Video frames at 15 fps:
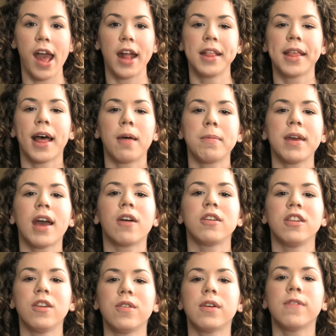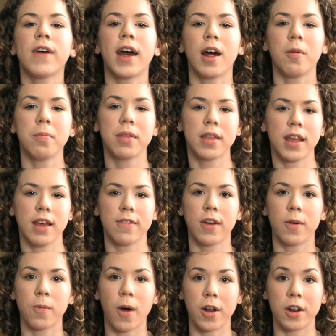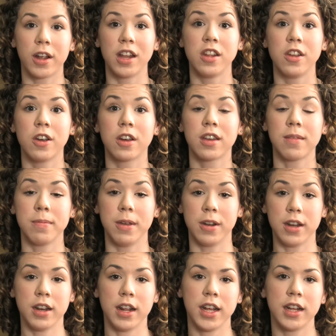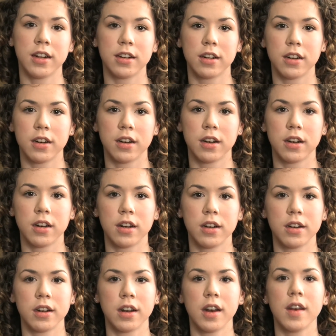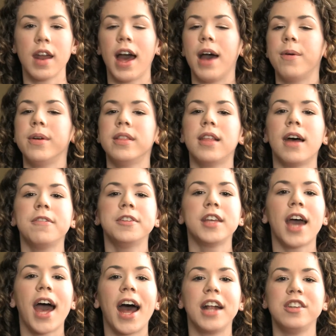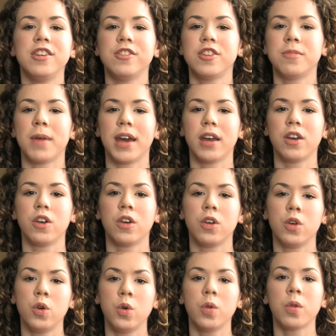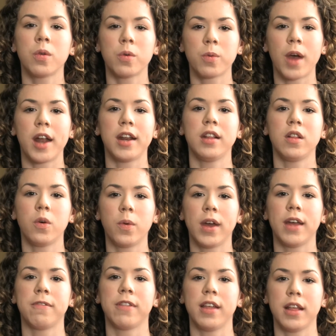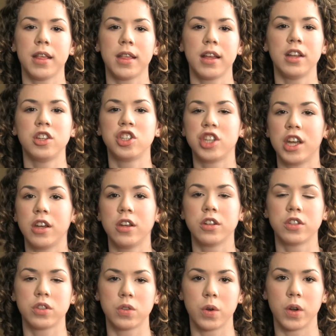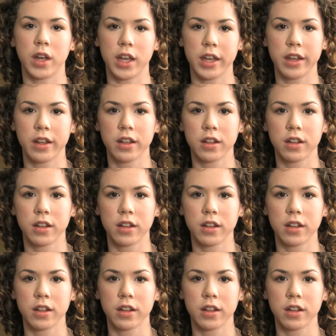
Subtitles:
and tell me how you have helped save our water in your community. I would love to add you to my Who's Riding the Wave list and share your story.